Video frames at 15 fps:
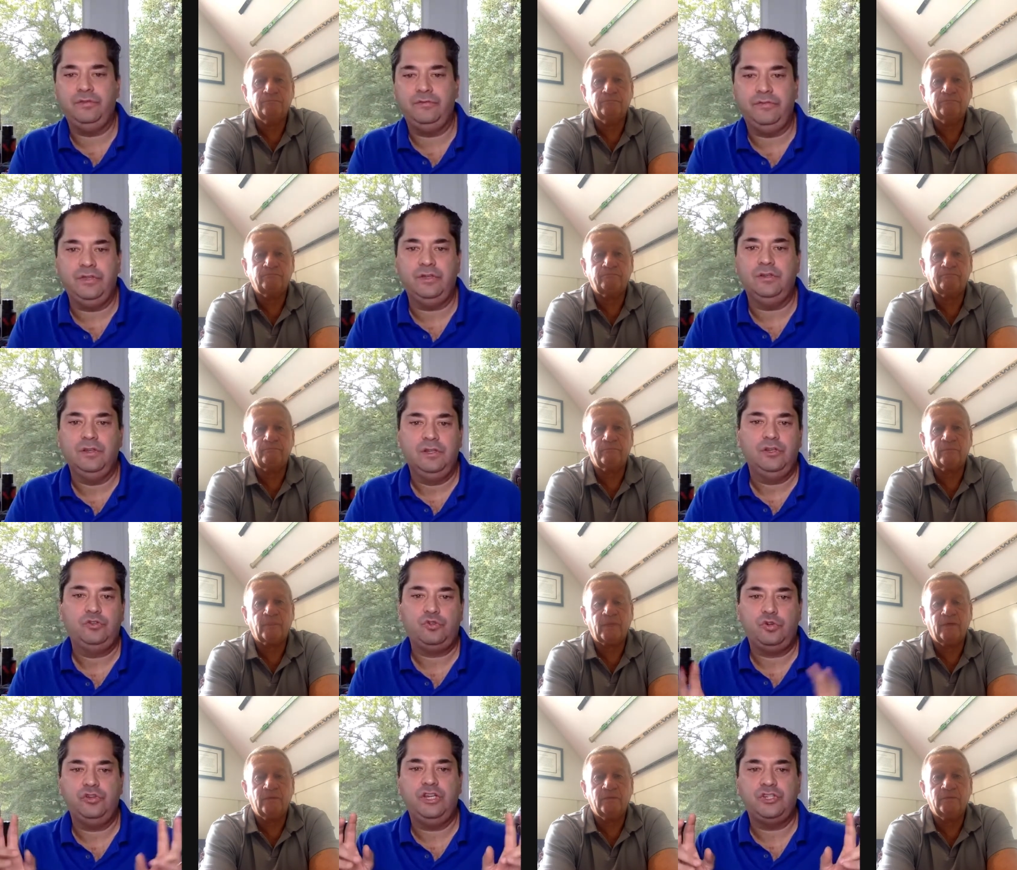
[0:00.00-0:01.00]
Speaker 1: of the
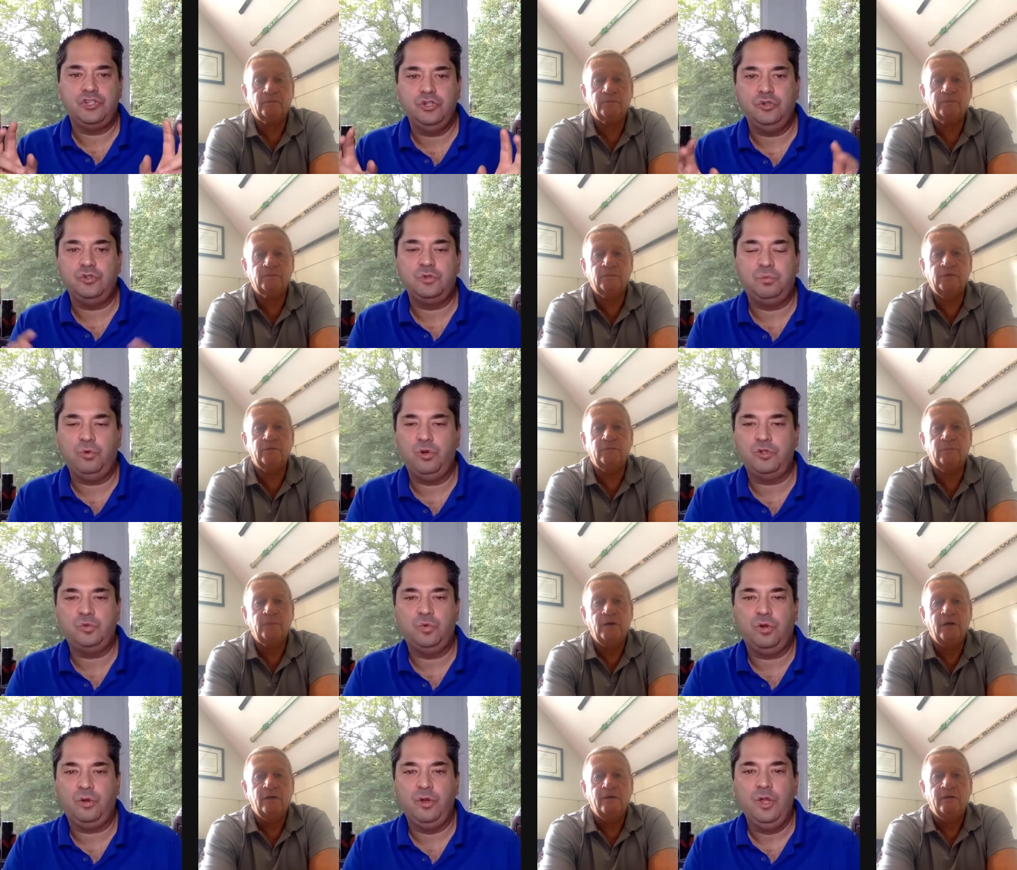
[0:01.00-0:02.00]
traditional
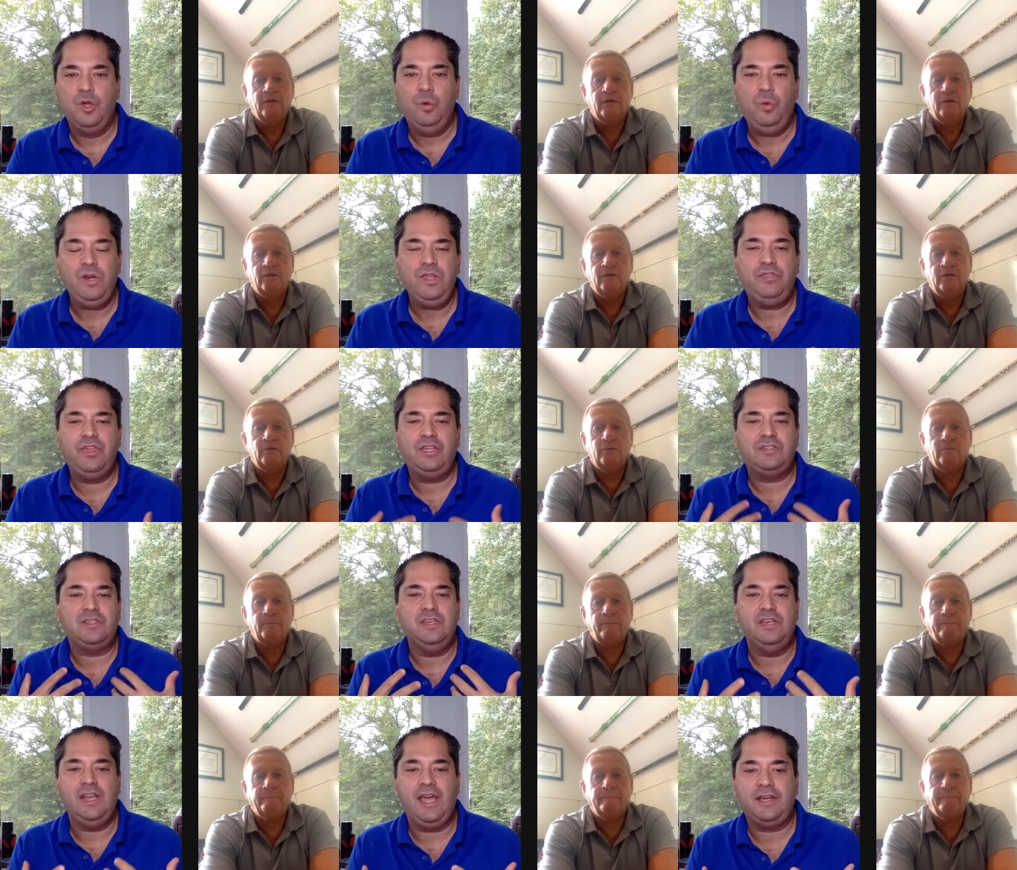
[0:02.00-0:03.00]
sports world. What do you
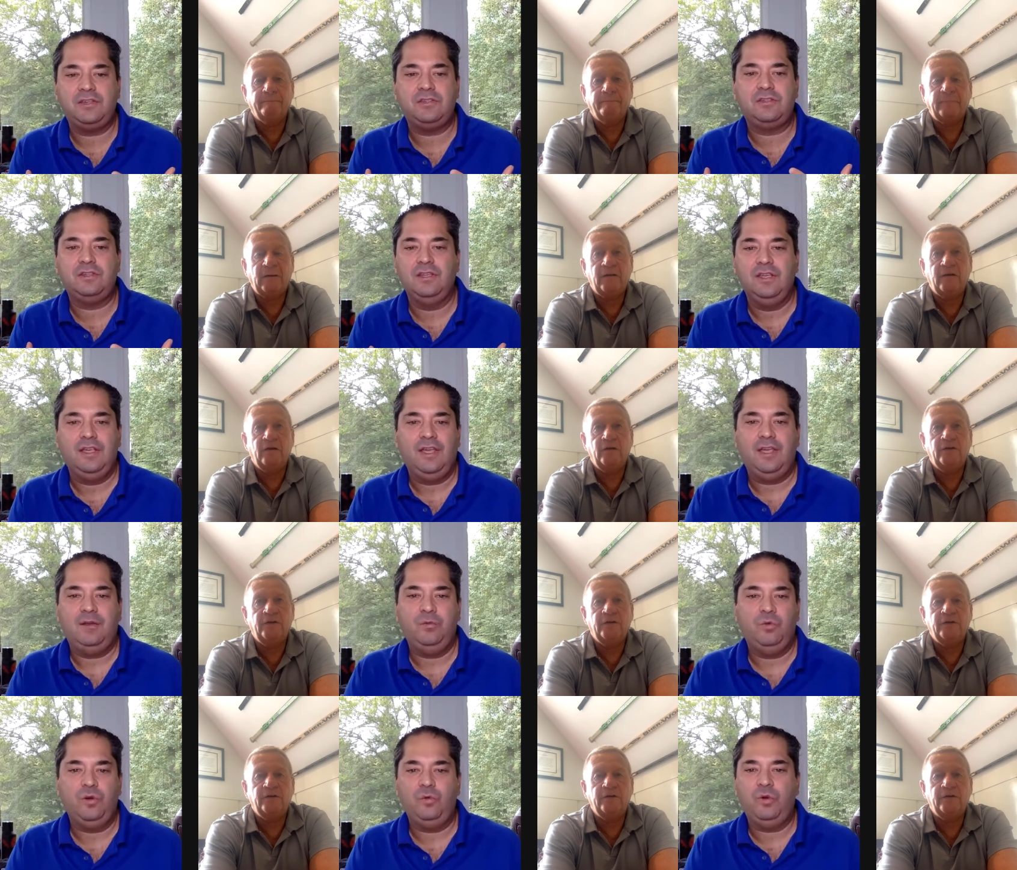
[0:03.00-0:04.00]
think's next?
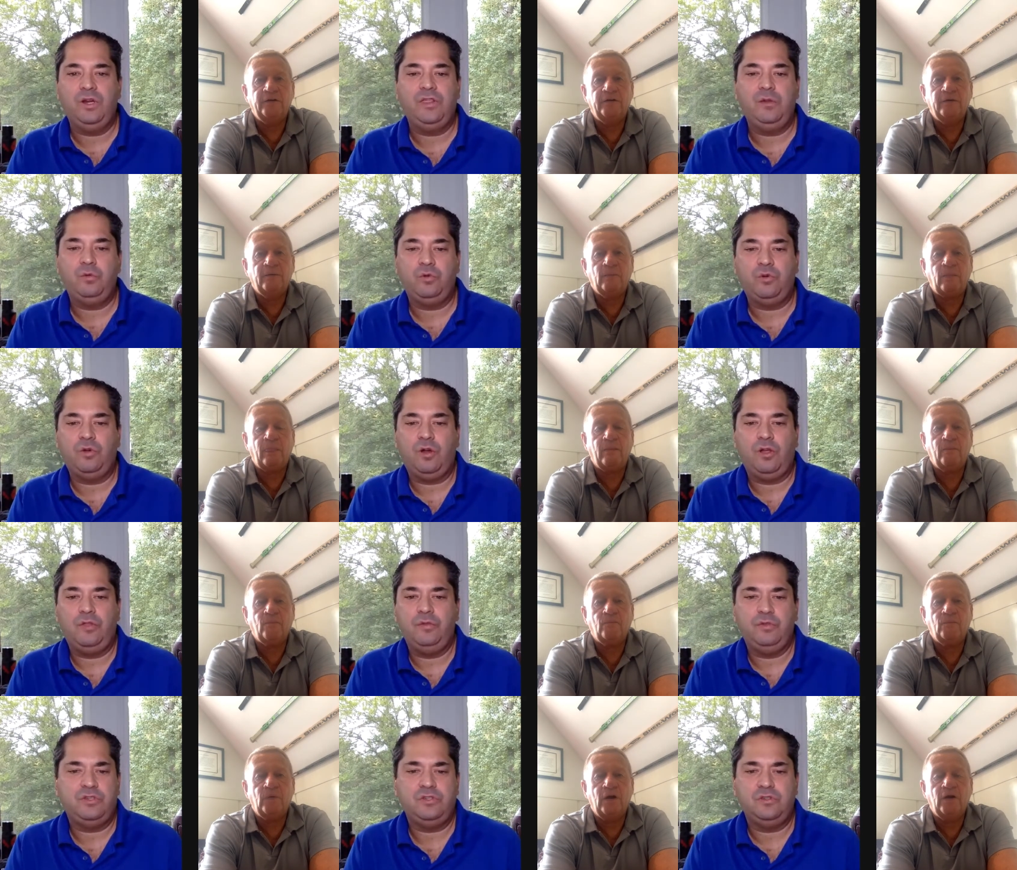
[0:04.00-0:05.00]
And where, where do you think
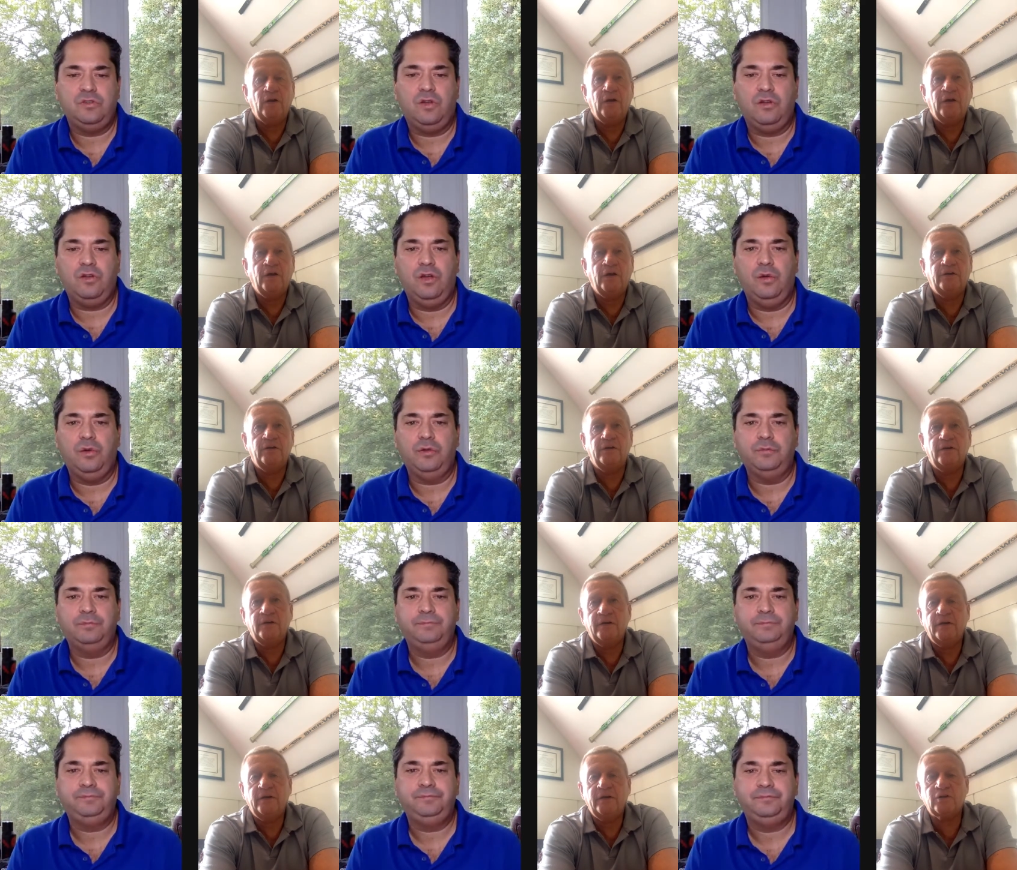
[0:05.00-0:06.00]
all this is all going?
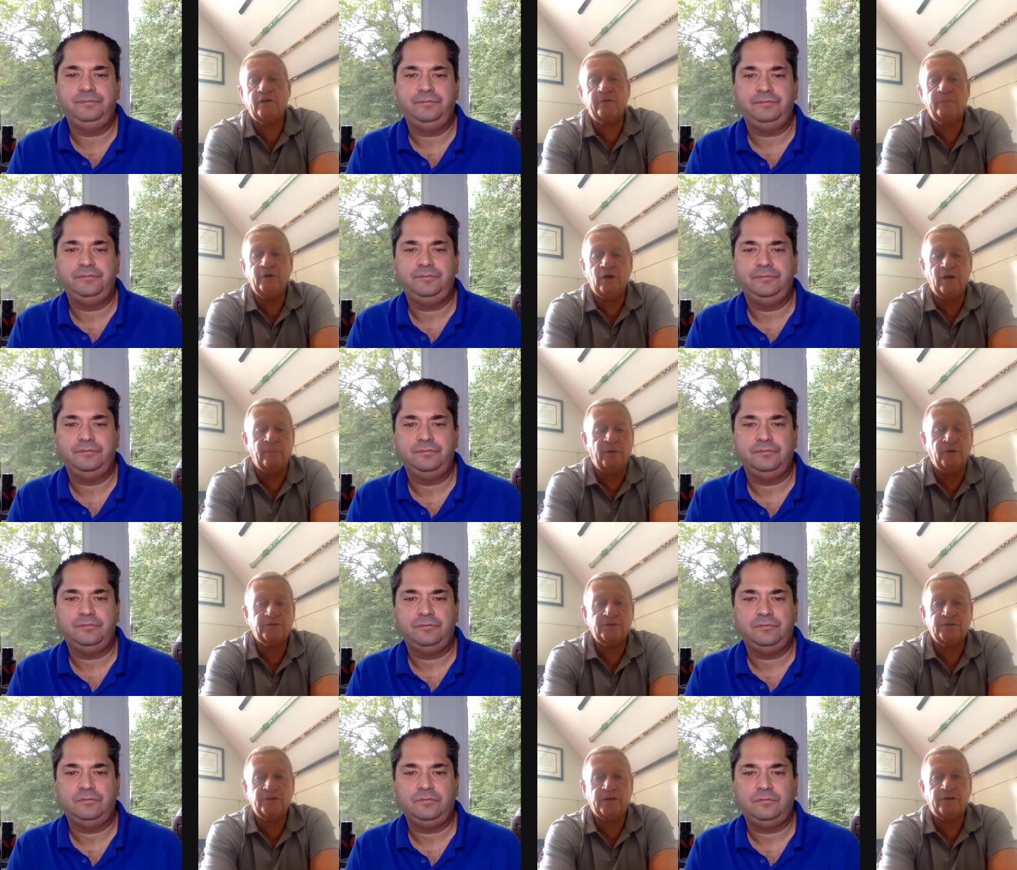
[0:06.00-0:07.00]
Speaker 2: It's going to be all
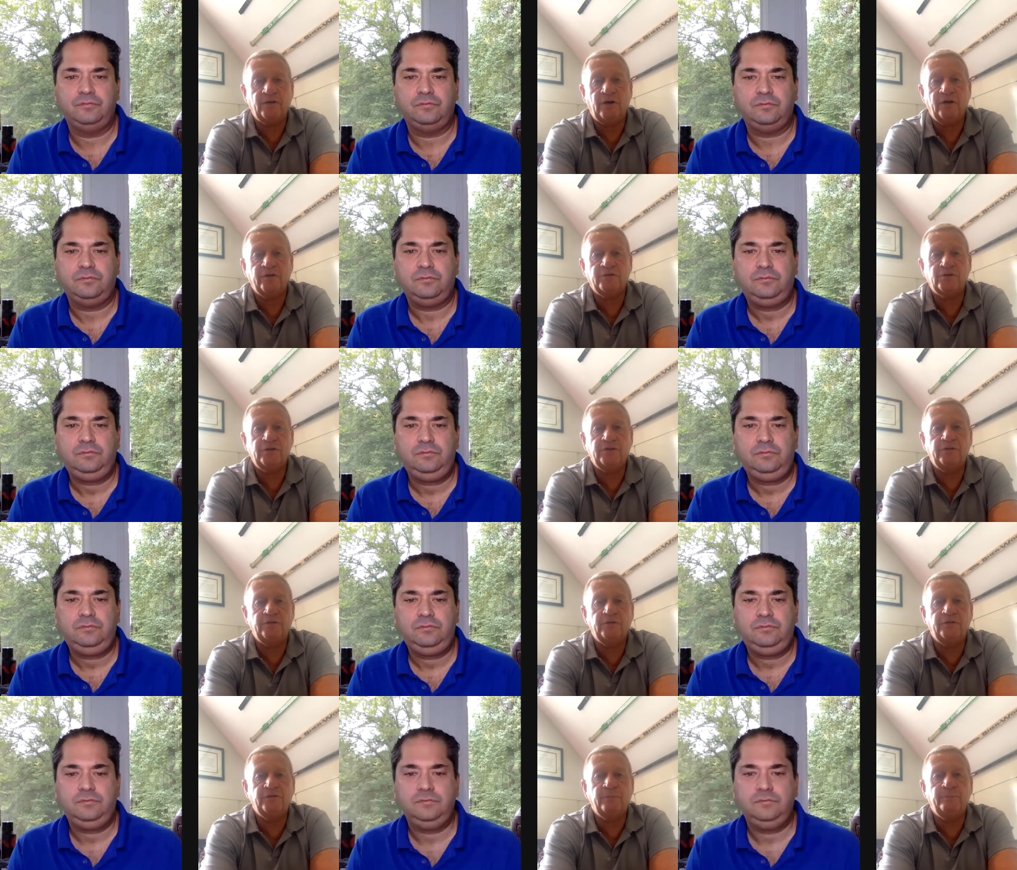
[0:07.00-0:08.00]
about the technology. The,
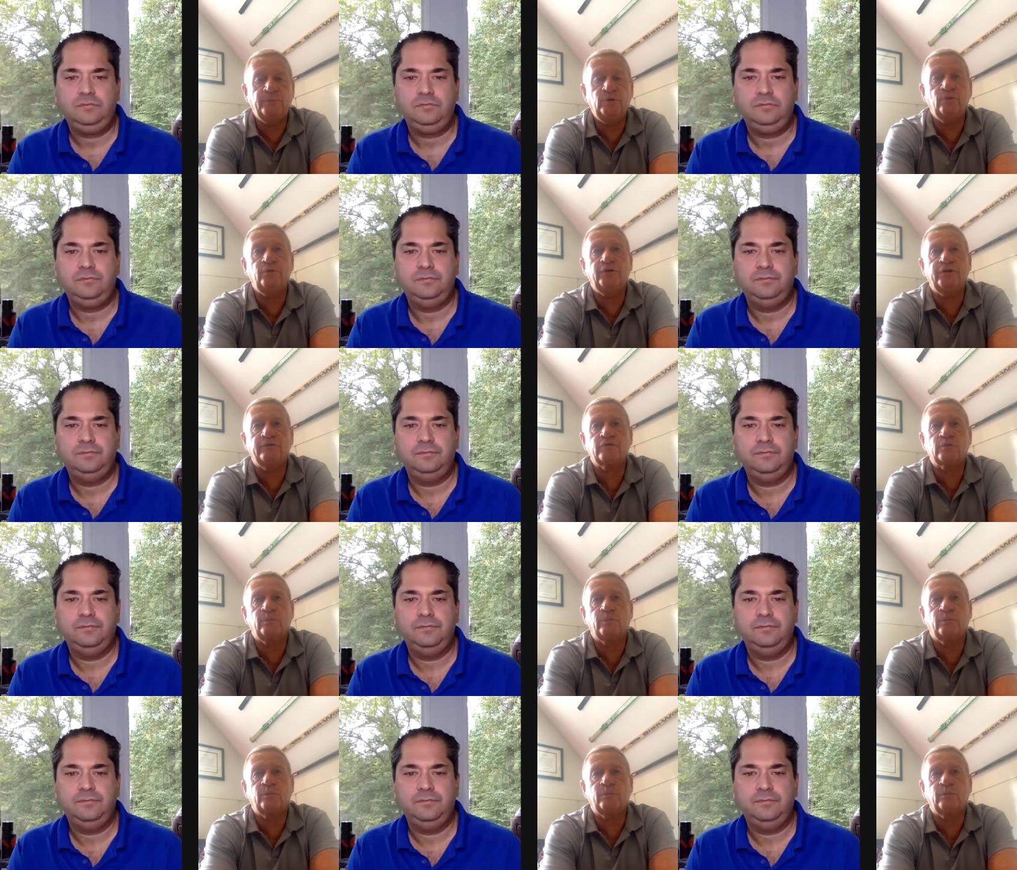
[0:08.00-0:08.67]
the, the beauty of